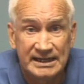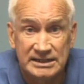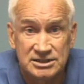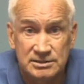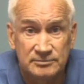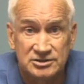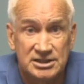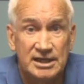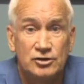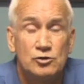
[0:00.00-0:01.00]
tennis,
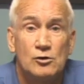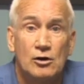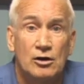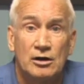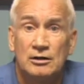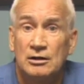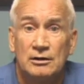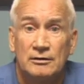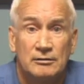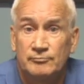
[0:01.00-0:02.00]
say you are
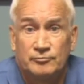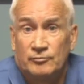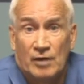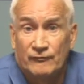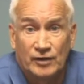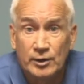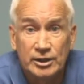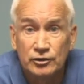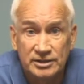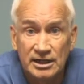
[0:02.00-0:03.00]
a
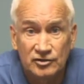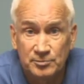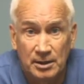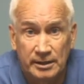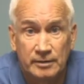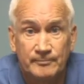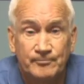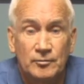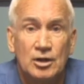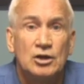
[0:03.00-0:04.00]
very good tennis player.
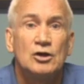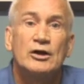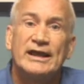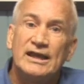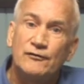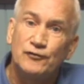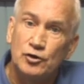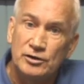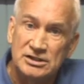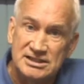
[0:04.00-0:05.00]

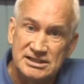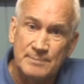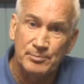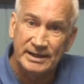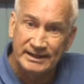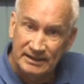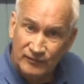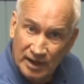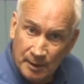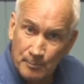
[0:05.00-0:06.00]
If you can simply
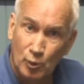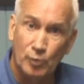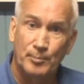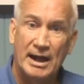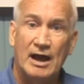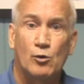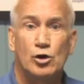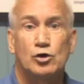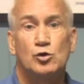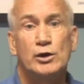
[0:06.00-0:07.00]
develop more
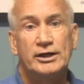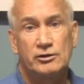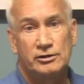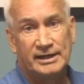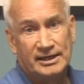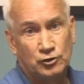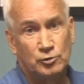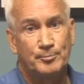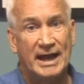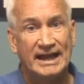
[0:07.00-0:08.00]
power quicker in
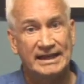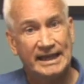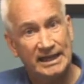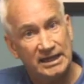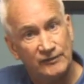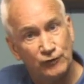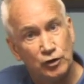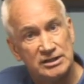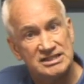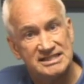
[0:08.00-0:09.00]
your backhand, if
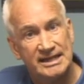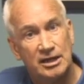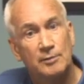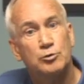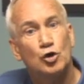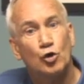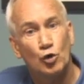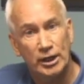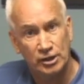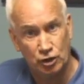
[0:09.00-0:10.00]
you can set up
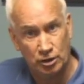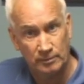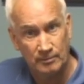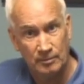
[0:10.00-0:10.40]
quicker,